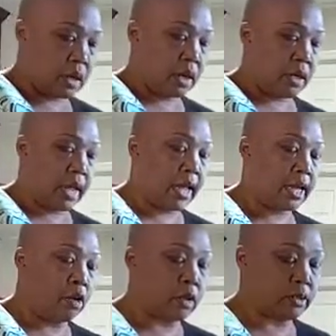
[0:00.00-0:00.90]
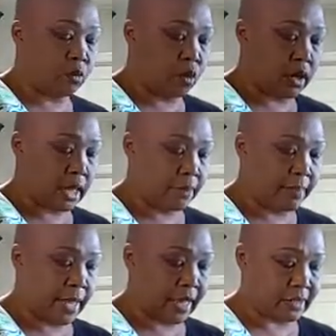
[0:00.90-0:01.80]
now I know it's more nut
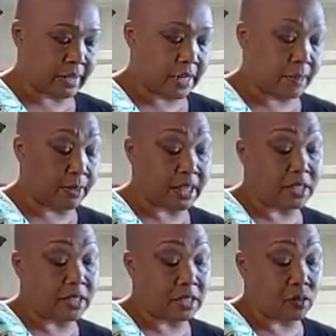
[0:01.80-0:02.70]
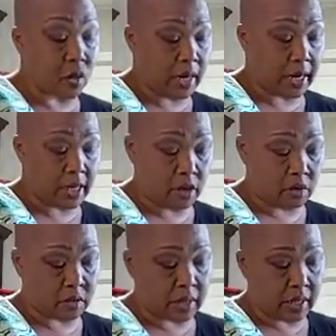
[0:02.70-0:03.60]
bags out there, but this is one I
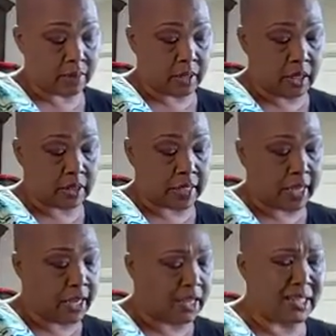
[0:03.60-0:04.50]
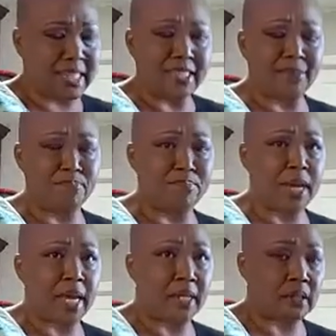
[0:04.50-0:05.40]
use. It's Ellie's
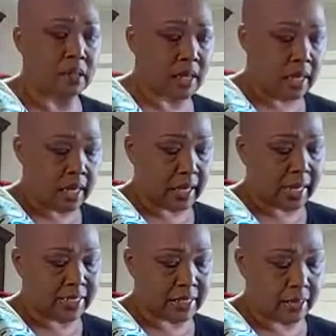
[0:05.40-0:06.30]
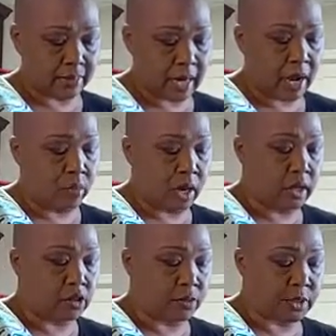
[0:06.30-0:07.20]
Best. Like I said, not
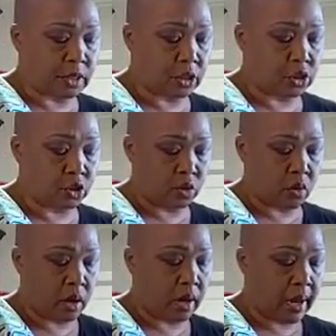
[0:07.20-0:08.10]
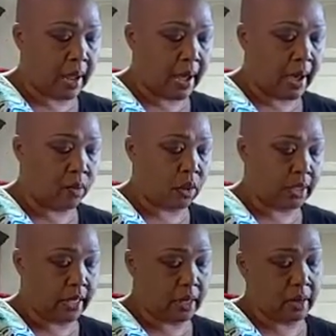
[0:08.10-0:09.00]
100% sure. I will
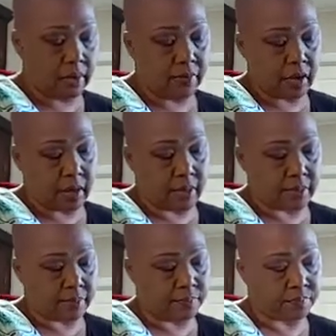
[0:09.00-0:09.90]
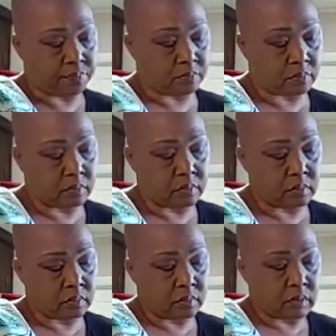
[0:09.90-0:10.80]
leave.
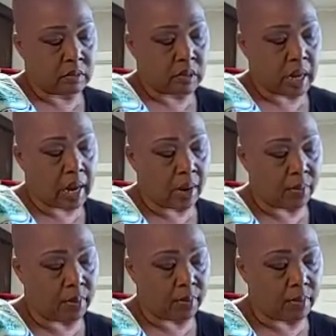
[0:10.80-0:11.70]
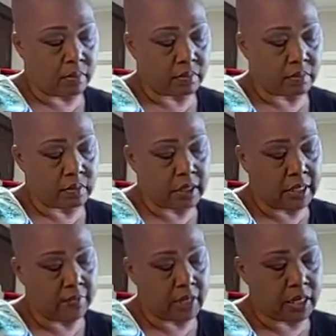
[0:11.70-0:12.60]
I will
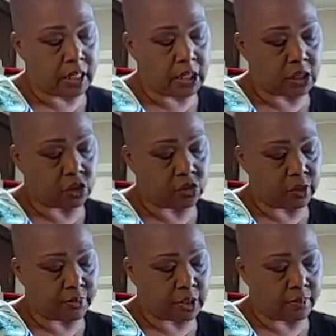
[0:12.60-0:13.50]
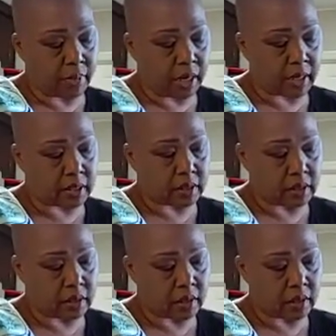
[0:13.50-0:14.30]
leave it in the description box.